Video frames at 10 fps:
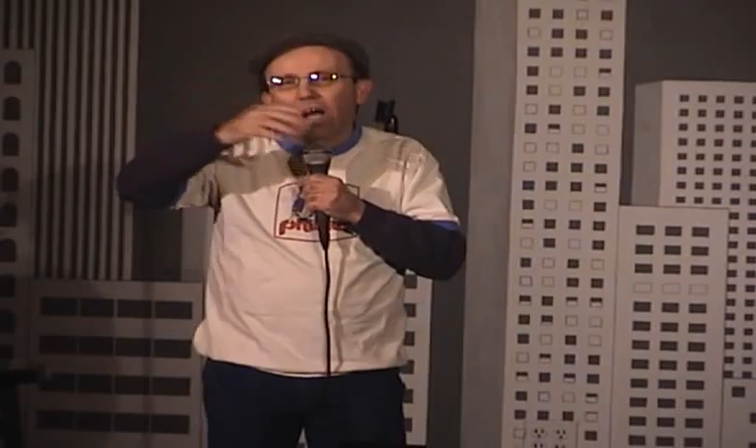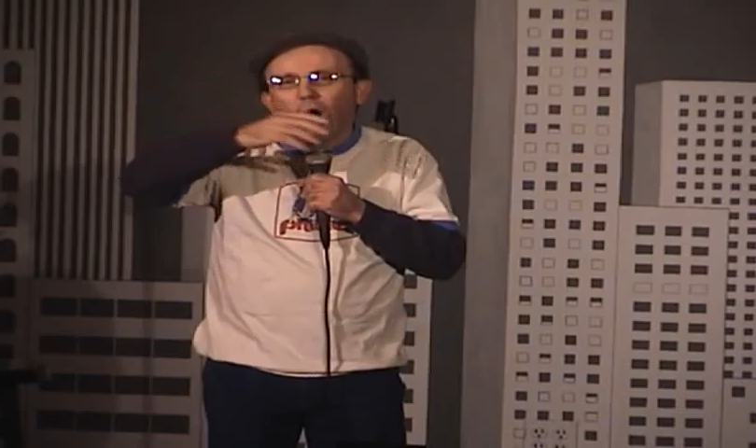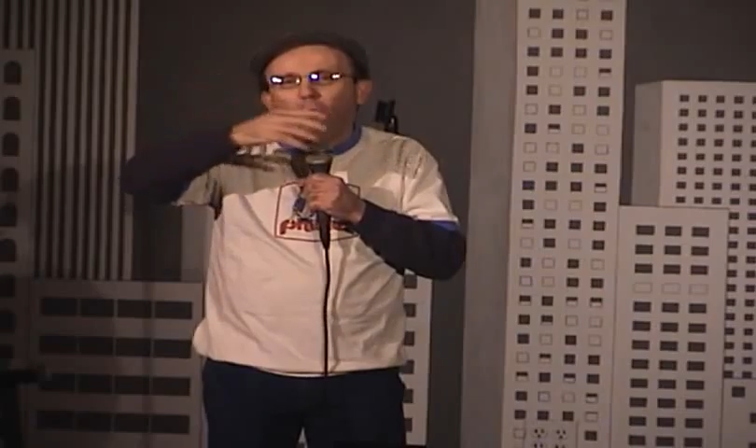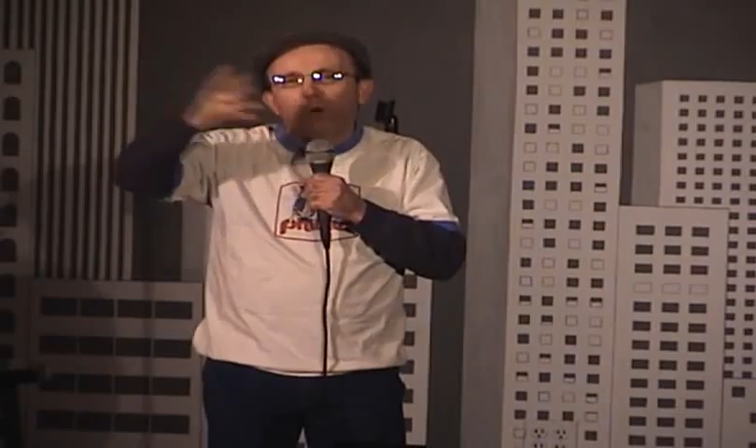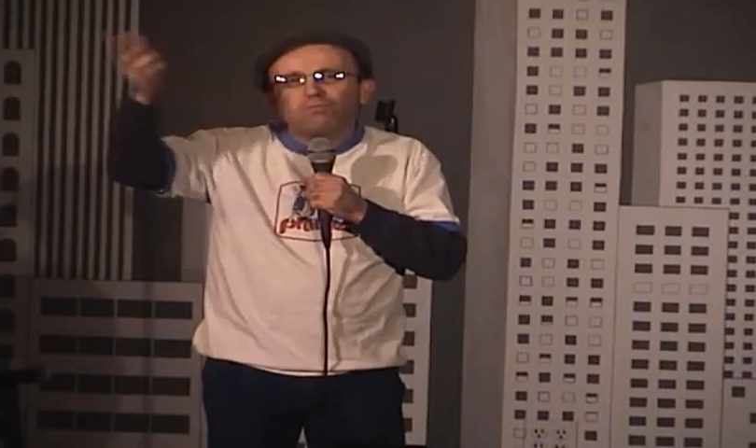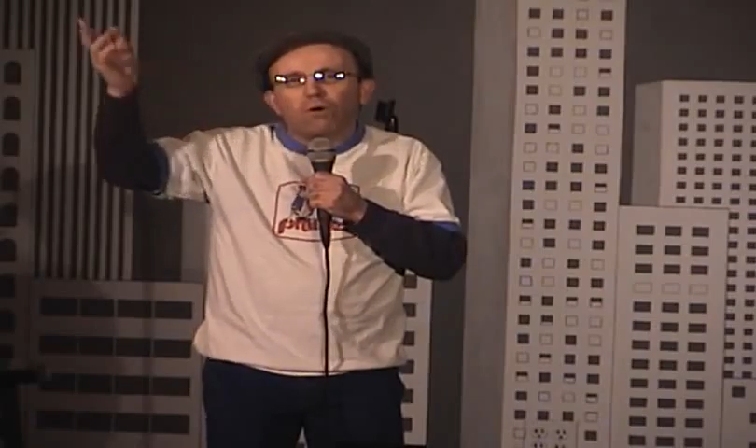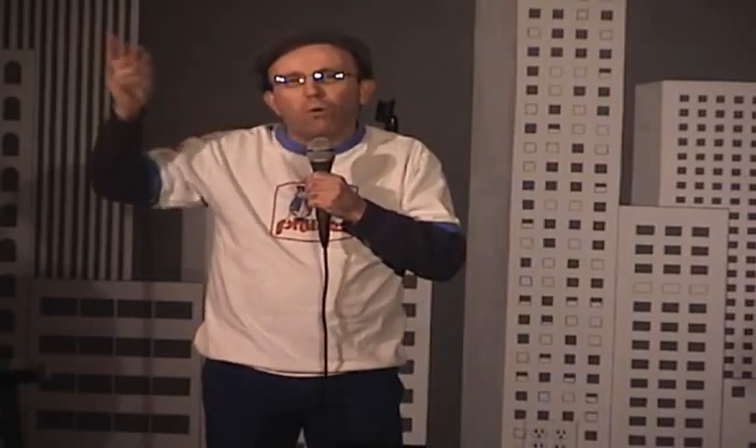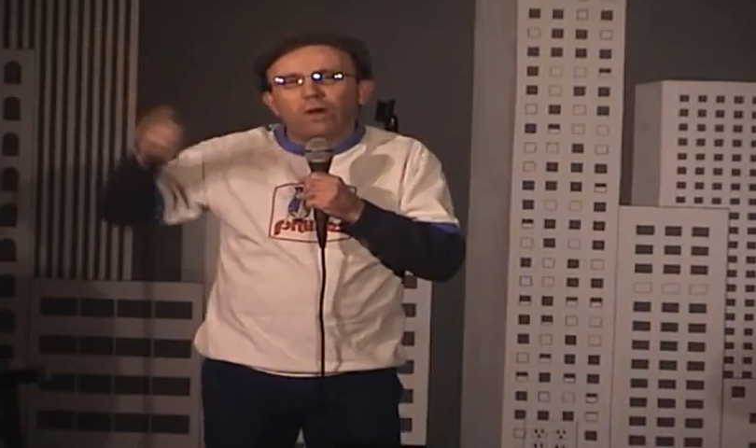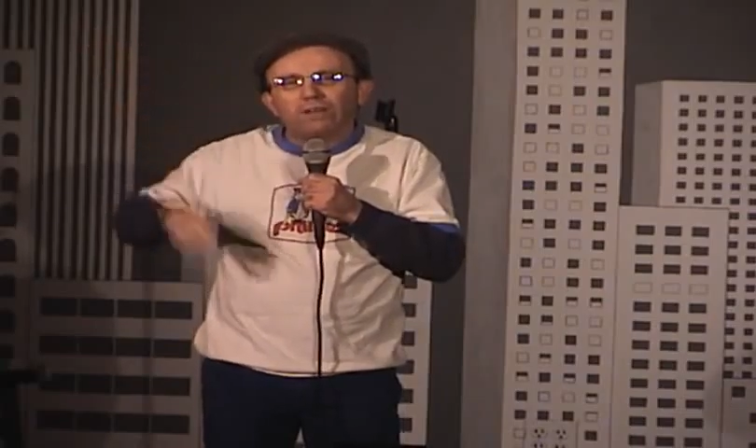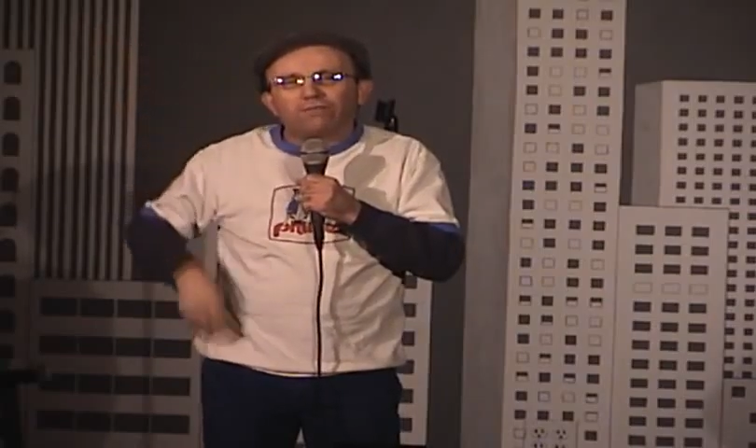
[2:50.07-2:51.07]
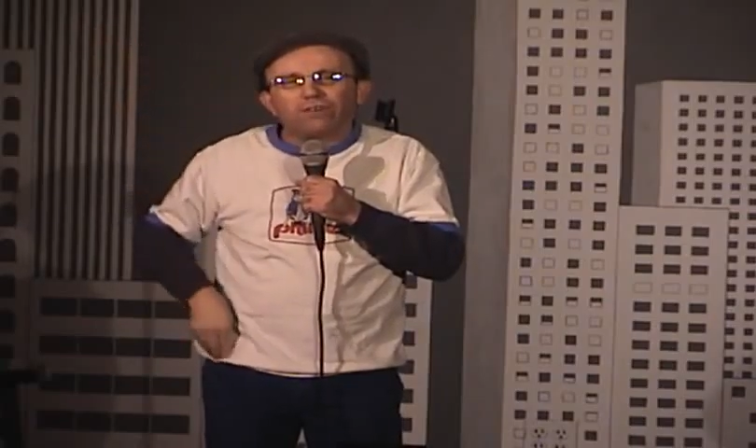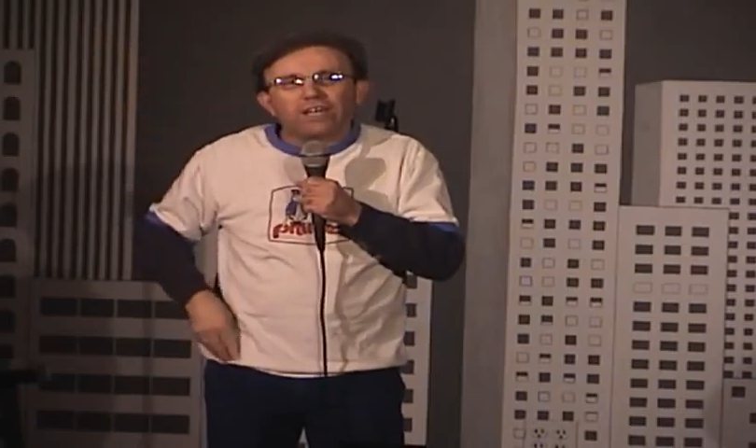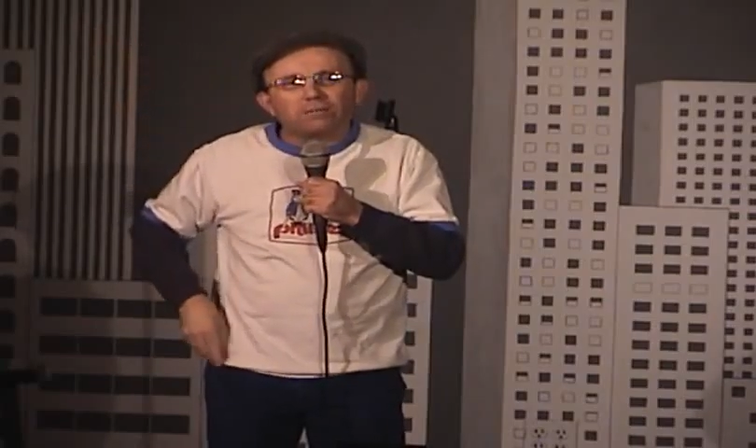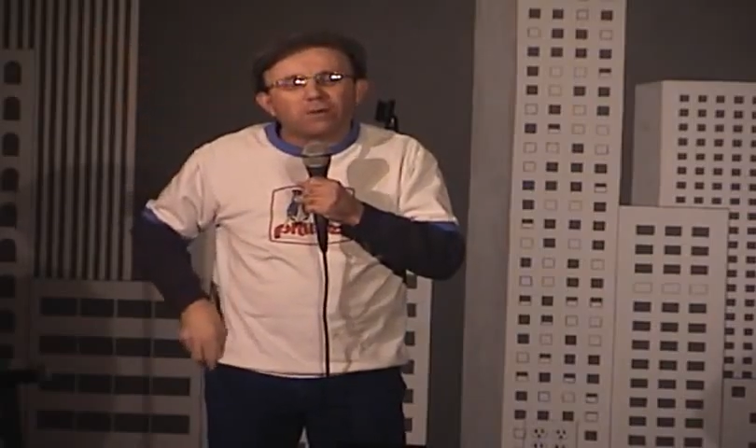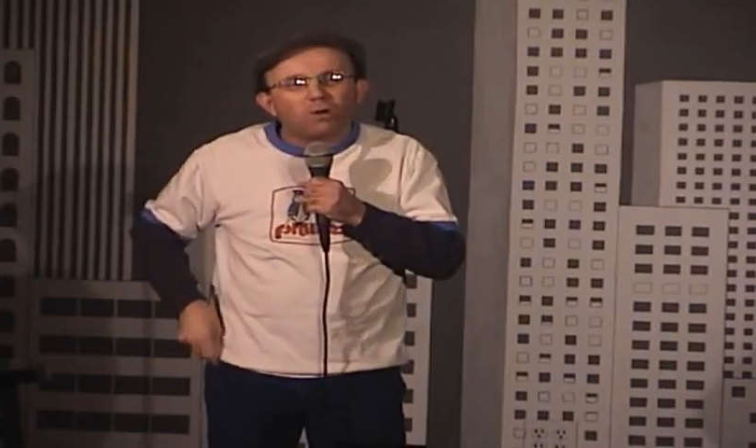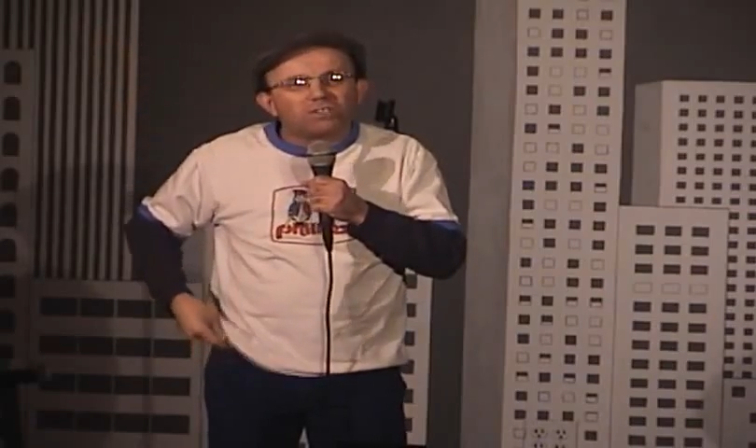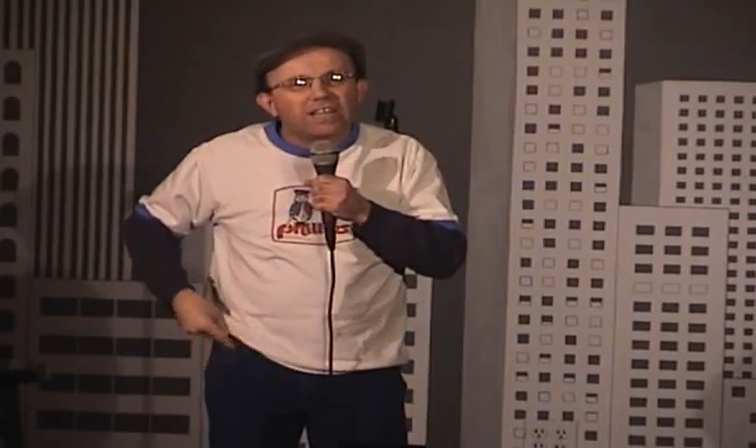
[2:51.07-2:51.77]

uh, Oprah Winfrey has been on